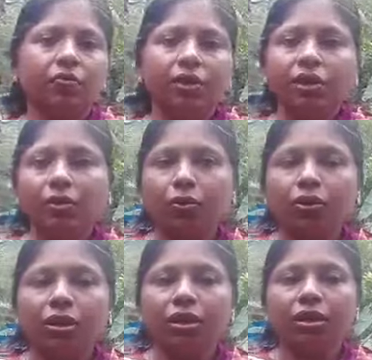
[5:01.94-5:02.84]
We know
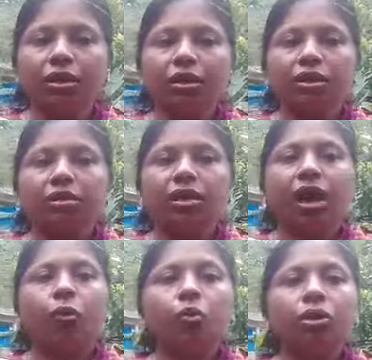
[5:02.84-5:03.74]
that the
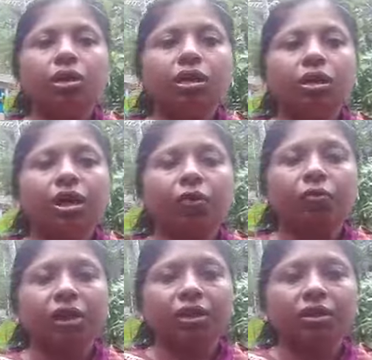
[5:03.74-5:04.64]
outer
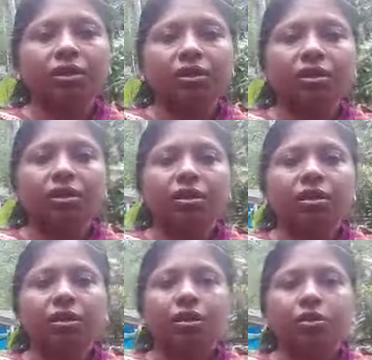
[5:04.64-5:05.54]
covering
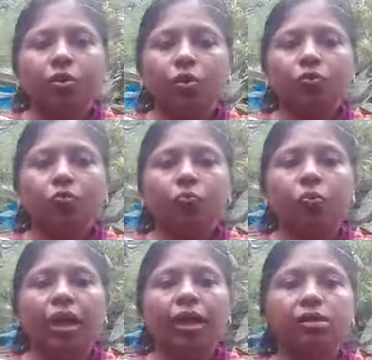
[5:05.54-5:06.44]
of
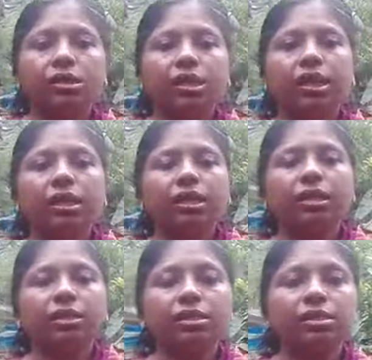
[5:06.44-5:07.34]
plant cell
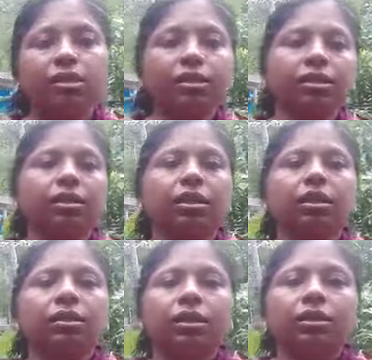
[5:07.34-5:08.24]
is the
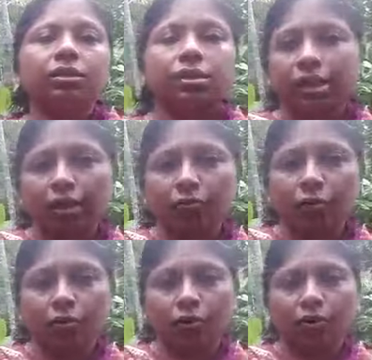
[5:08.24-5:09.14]
cell
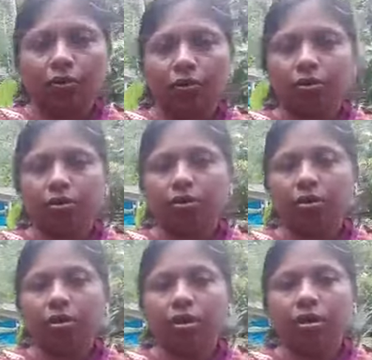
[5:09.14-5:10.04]
wall
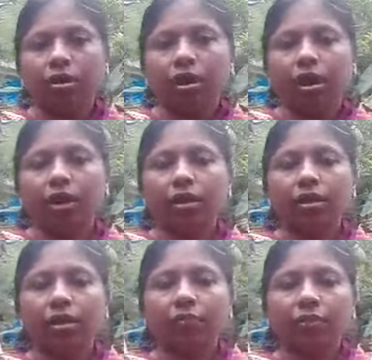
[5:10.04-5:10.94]
and
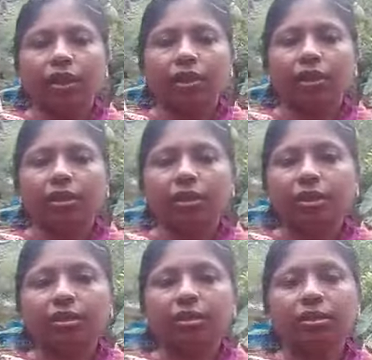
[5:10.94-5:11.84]

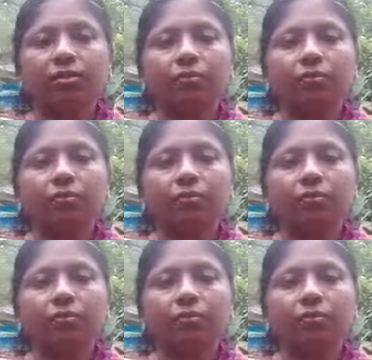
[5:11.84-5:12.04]
inner the